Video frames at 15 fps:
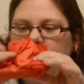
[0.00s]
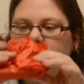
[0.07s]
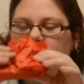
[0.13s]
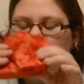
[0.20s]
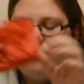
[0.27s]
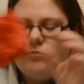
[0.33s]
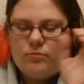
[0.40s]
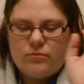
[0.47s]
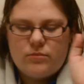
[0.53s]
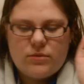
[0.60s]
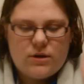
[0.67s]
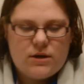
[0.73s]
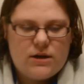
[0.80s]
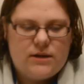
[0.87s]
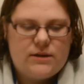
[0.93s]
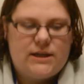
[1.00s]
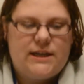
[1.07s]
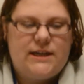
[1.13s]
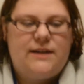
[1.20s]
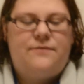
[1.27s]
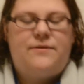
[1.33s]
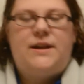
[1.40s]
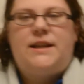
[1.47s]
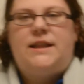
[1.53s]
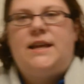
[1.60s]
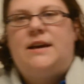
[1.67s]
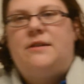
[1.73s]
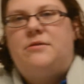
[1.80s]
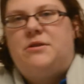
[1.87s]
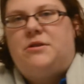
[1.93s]
Mm. I'm going to leave that
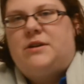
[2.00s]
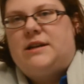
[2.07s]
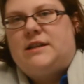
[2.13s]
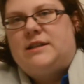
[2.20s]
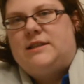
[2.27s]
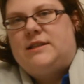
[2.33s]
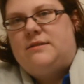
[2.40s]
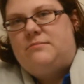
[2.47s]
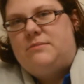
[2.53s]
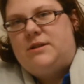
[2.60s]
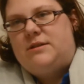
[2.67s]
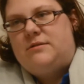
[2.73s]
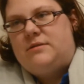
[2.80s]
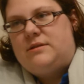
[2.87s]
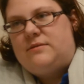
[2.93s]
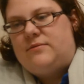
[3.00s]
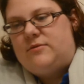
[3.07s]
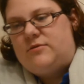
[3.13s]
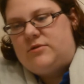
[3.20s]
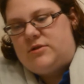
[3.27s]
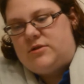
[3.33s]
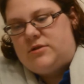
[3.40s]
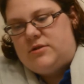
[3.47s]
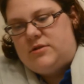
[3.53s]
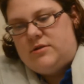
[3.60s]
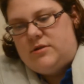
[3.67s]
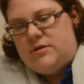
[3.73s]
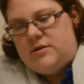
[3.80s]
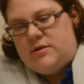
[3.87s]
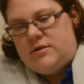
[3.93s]
there and get to something else first.
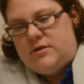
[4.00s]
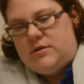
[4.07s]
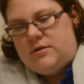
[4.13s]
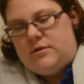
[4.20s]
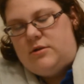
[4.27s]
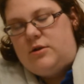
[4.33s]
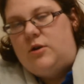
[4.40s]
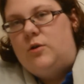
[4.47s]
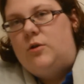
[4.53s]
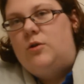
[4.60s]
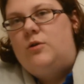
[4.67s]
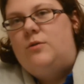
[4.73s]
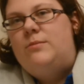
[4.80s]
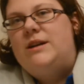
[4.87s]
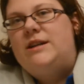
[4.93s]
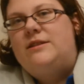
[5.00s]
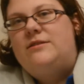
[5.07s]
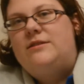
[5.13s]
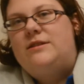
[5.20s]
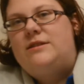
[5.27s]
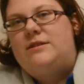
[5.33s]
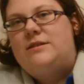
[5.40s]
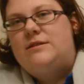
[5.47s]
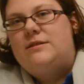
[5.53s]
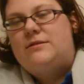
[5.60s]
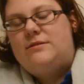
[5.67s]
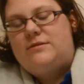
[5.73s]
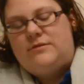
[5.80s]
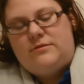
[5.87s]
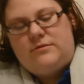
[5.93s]
Oh my god.
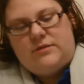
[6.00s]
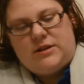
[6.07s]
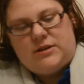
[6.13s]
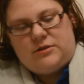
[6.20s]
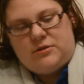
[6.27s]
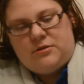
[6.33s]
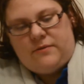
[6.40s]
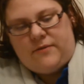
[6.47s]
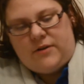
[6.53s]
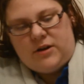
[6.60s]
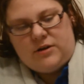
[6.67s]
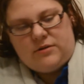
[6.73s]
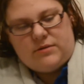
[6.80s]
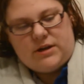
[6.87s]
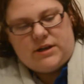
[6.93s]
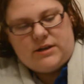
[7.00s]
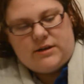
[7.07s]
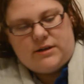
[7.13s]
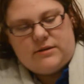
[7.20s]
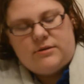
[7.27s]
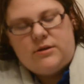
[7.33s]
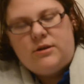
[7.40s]
Oh, there's two Funko ways out.